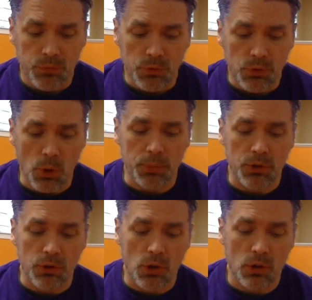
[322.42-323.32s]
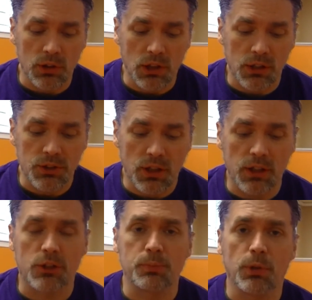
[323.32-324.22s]
You open your yogurt lunch and
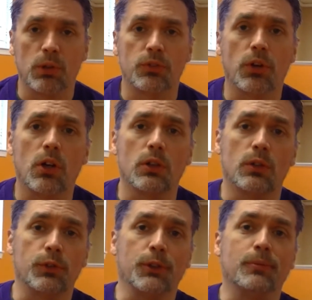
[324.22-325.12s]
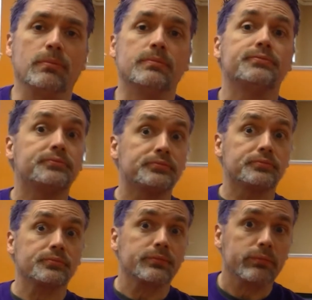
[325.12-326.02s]
it explodes all over you.
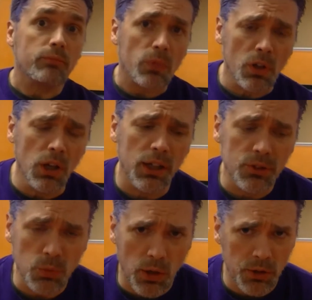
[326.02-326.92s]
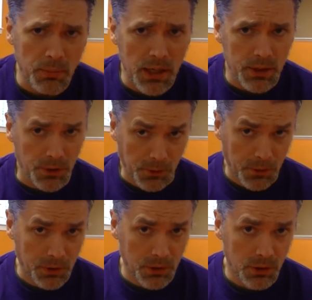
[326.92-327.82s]
Alright, so why are you mad here?
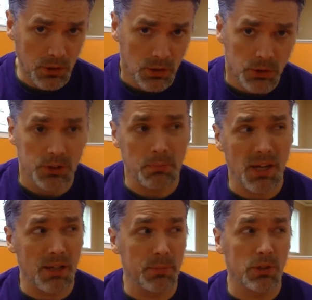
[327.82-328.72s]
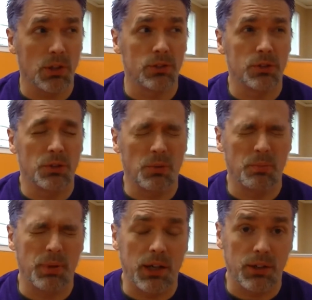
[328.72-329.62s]
You get mad because you're
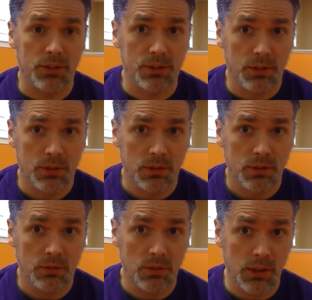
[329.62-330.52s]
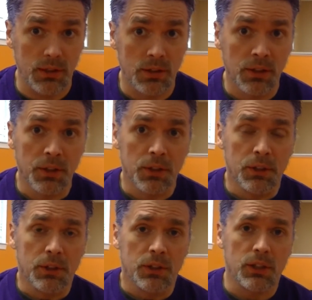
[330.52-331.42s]
embarrassed, right?
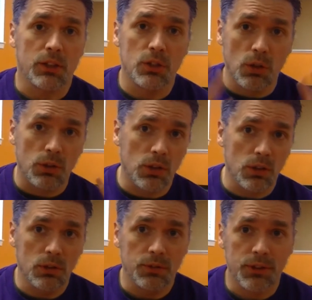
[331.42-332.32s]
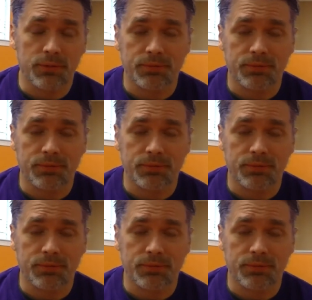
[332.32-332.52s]
You got yogurt all over you.